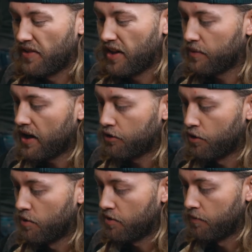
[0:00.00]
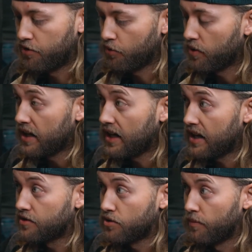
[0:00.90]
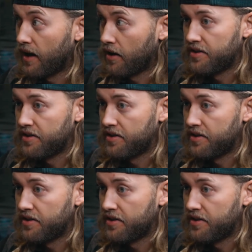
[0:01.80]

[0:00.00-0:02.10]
I think we had groups from 3 to about a